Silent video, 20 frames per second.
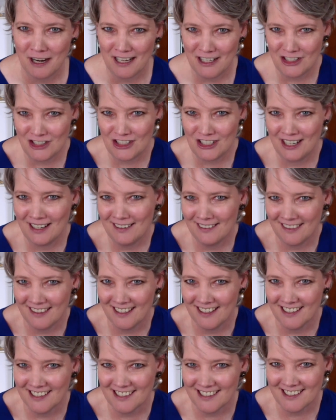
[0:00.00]
I share
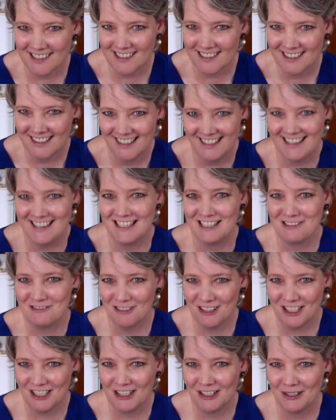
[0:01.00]
this in this
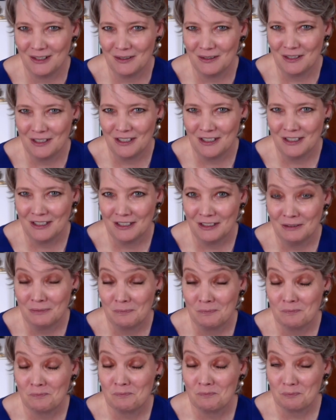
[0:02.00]
video,
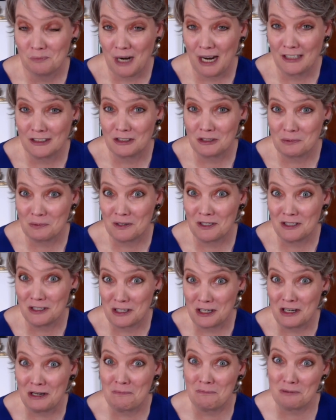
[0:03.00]
practice what you're
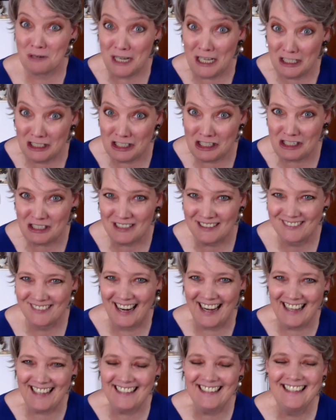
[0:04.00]
going to preach,
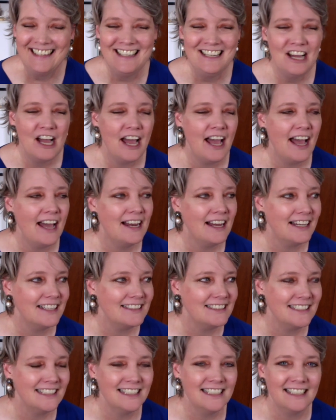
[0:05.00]
right? And I
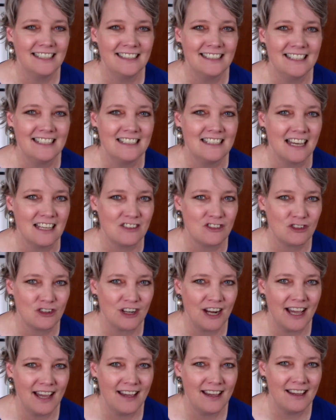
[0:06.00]
did.
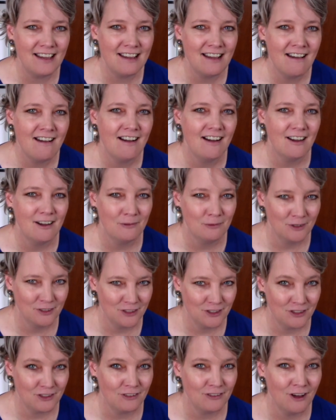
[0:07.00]
Yesterday, I went
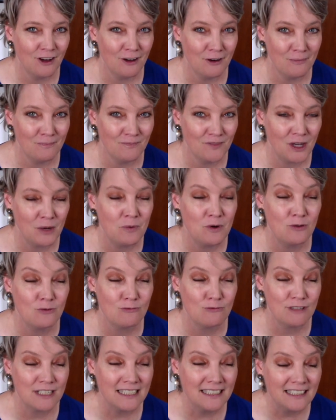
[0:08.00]
slow. I went
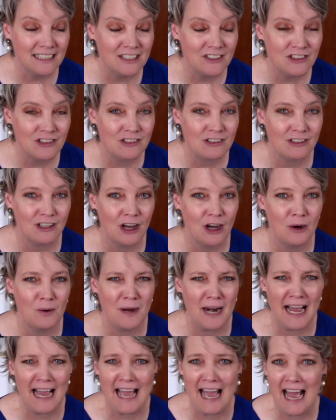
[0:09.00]
really slow.
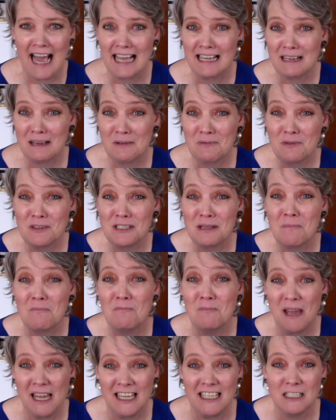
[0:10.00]
And I it was
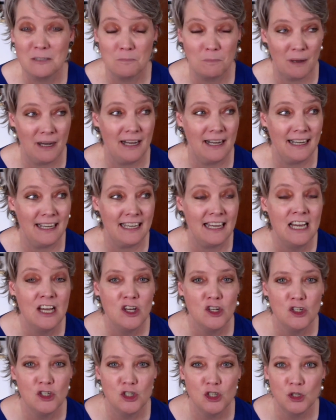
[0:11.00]
amazed by
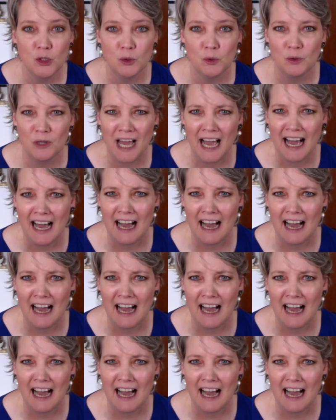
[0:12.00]
noon